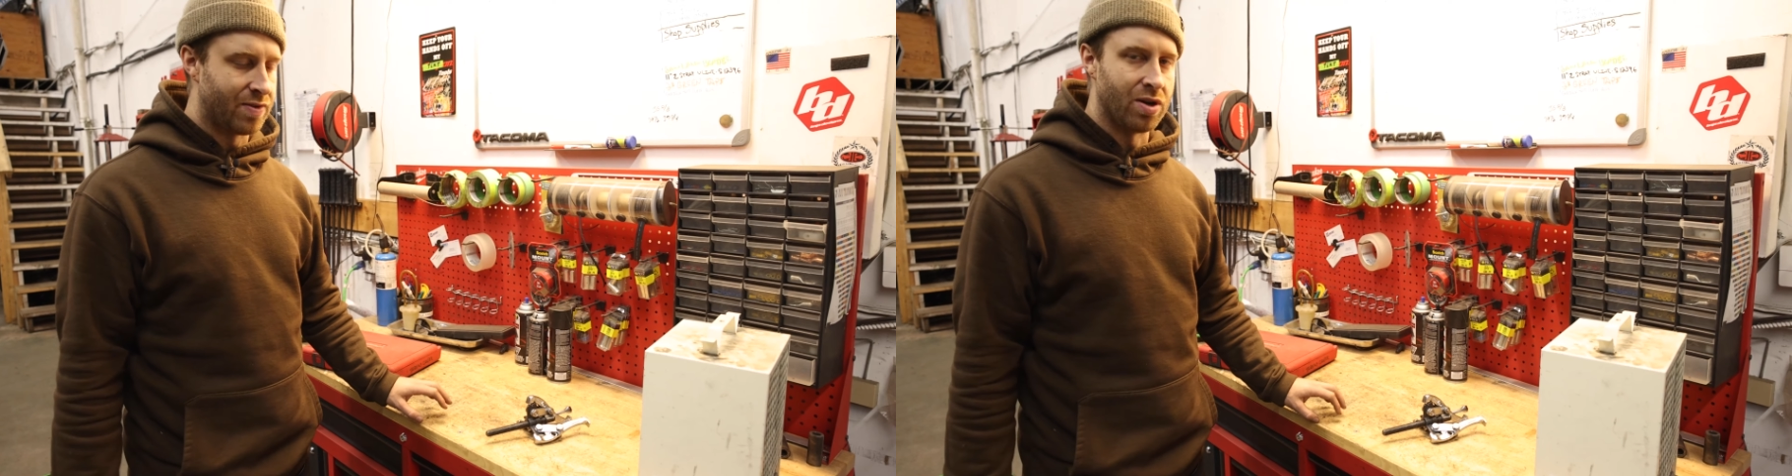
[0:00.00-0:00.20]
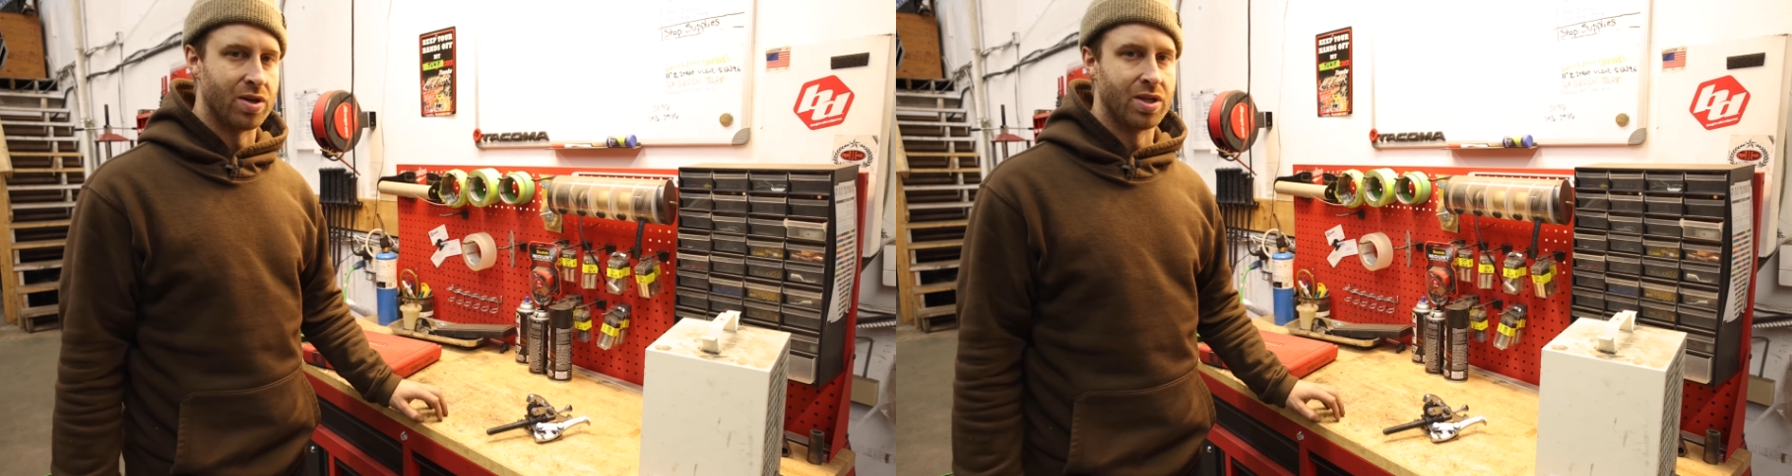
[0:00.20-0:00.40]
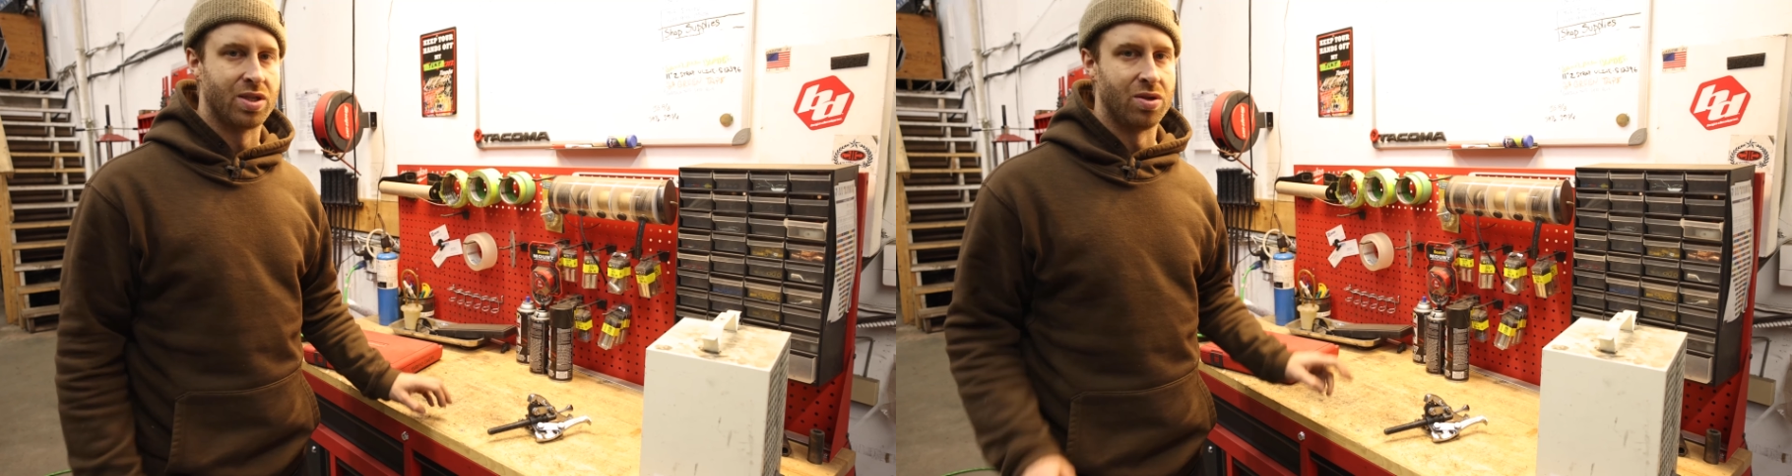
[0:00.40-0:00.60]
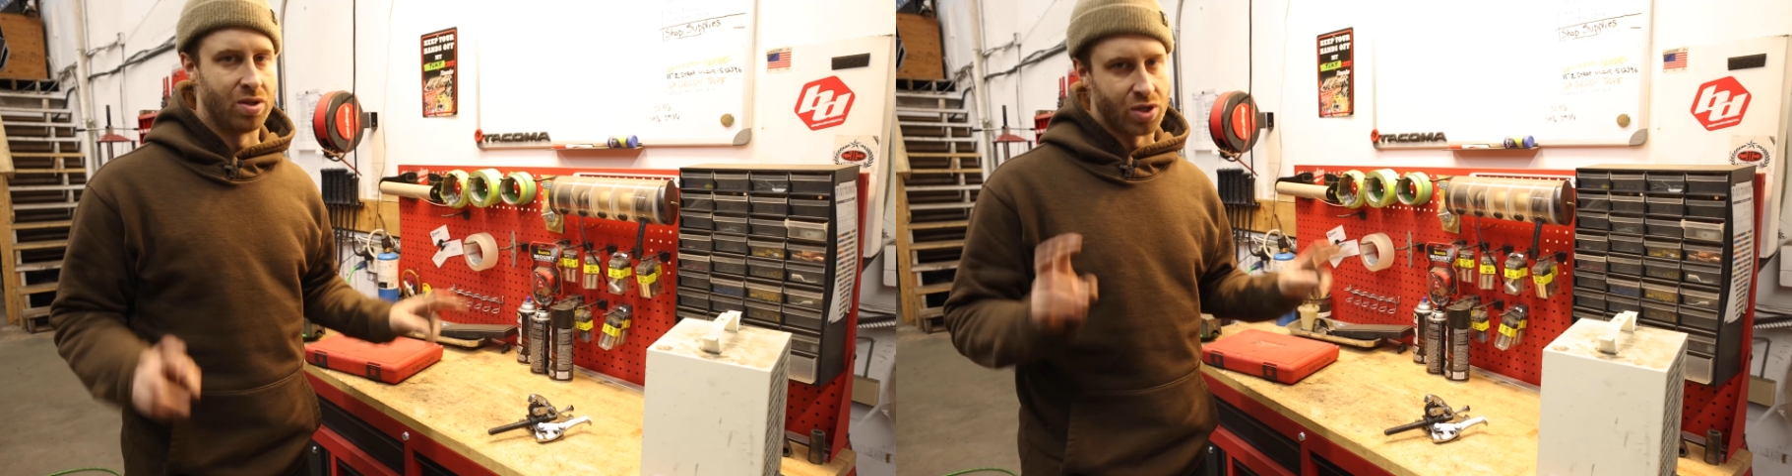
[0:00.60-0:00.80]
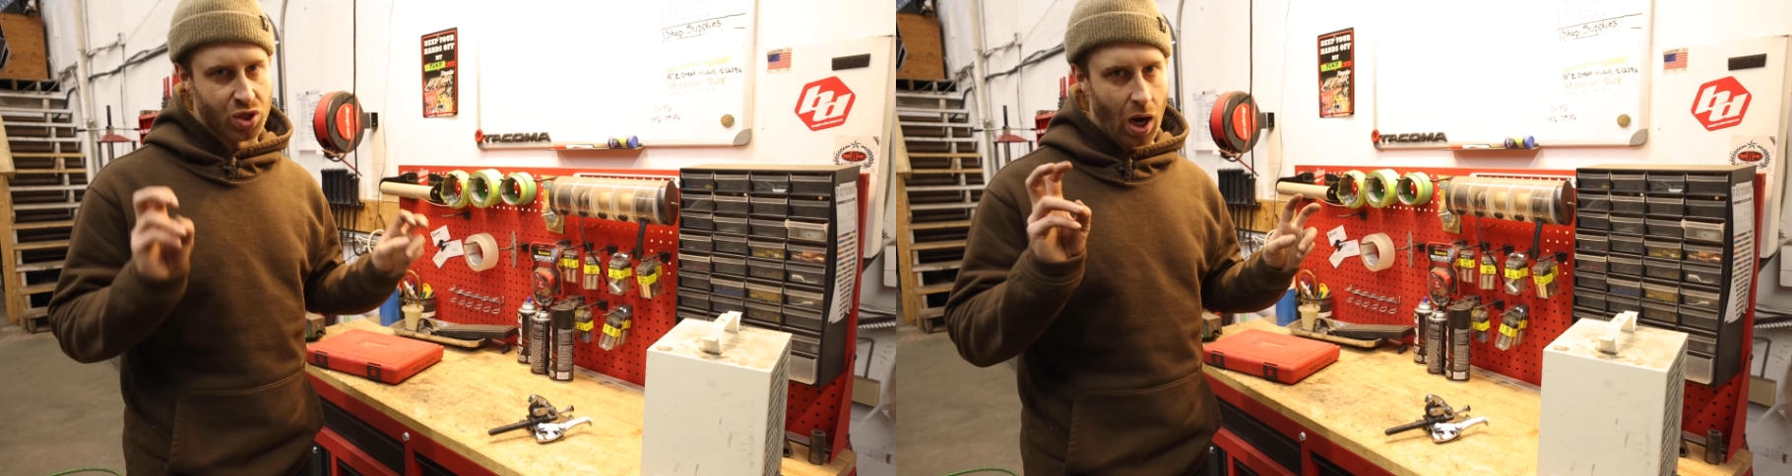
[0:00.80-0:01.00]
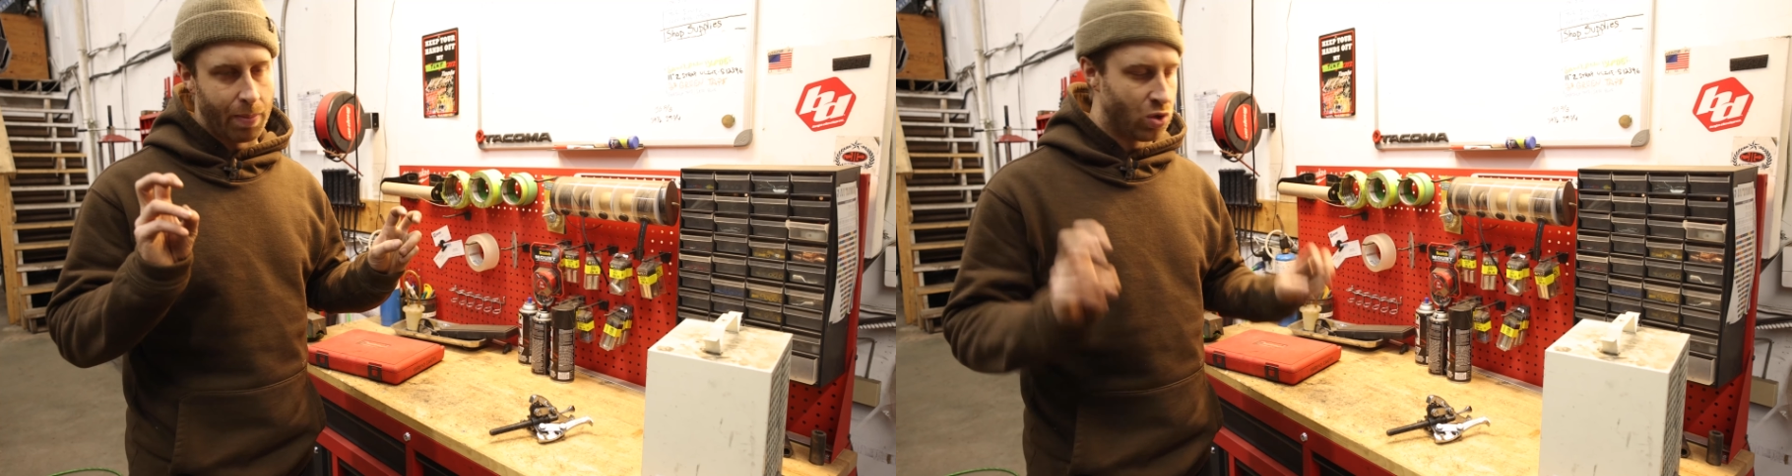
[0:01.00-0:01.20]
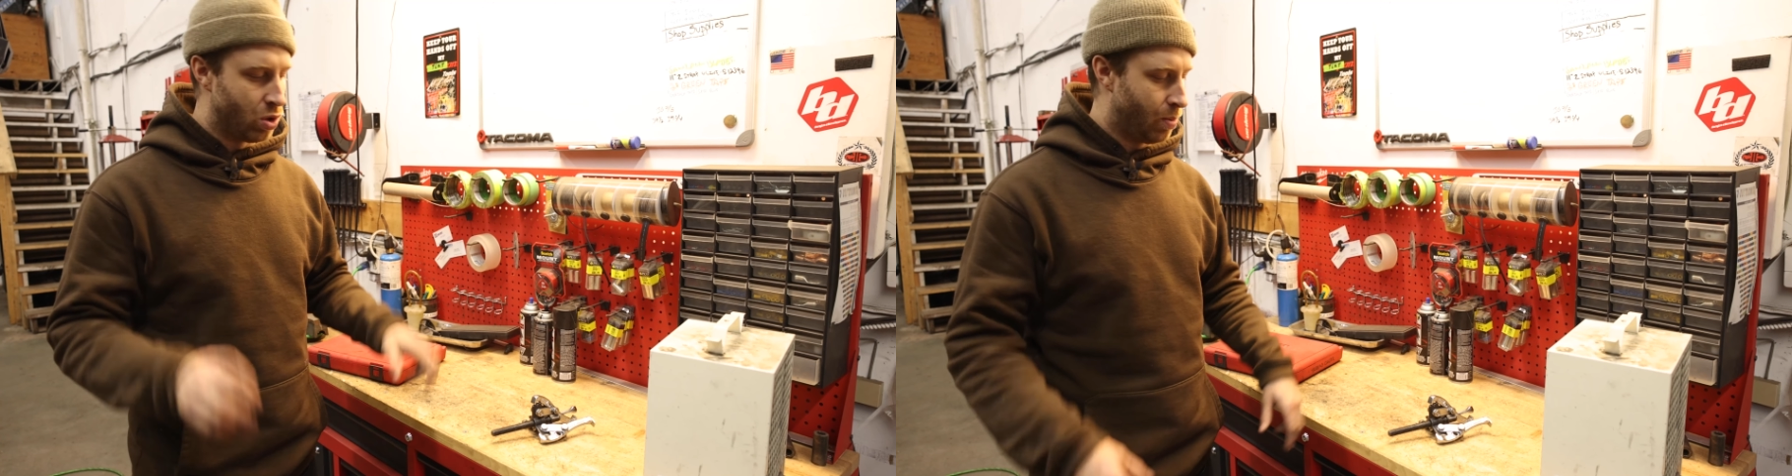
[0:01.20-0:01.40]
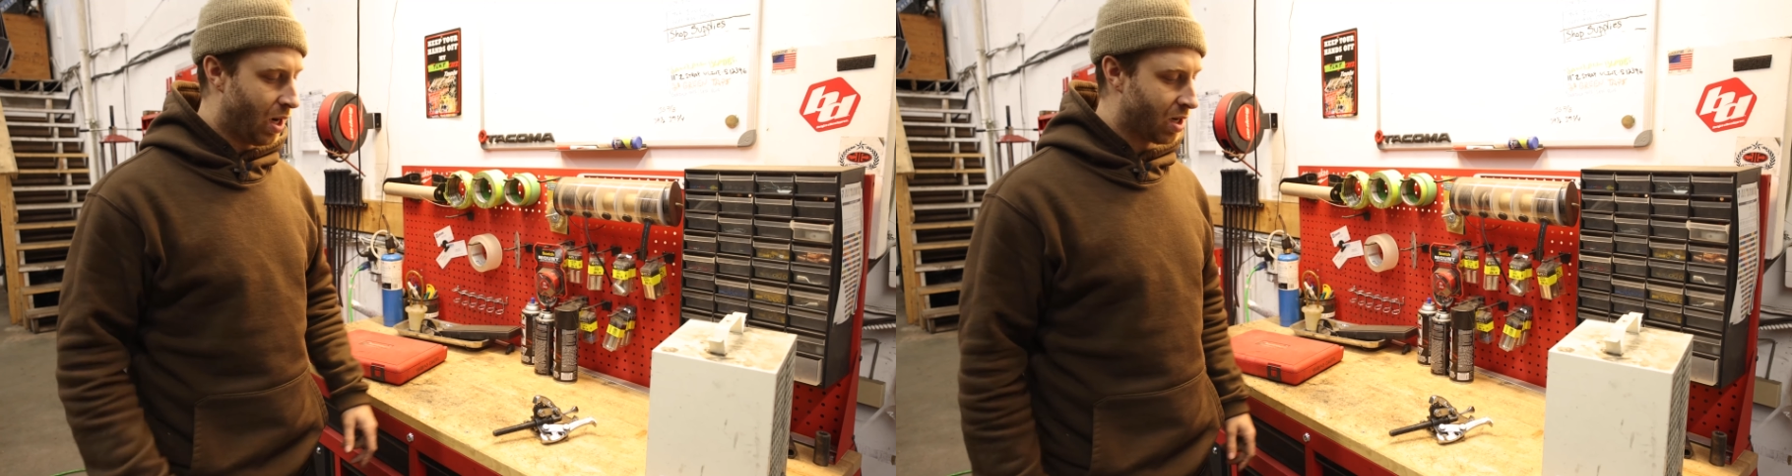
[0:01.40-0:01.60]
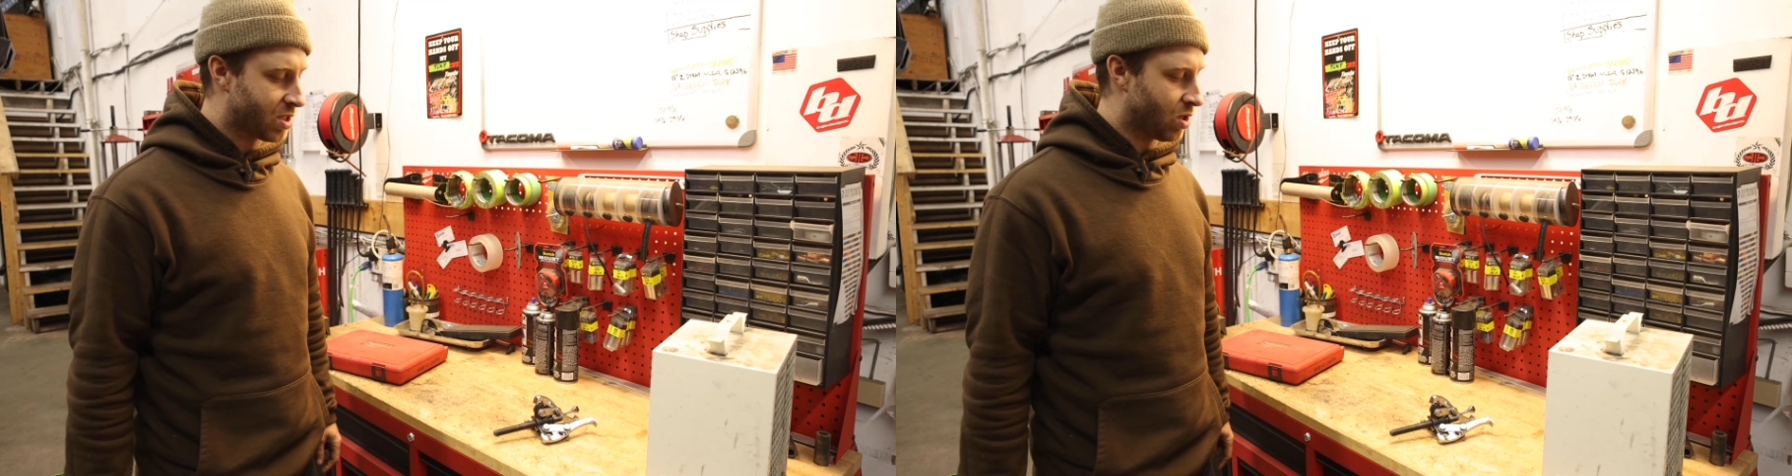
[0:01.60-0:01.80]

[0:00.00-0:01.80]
turned into the shop toolbox.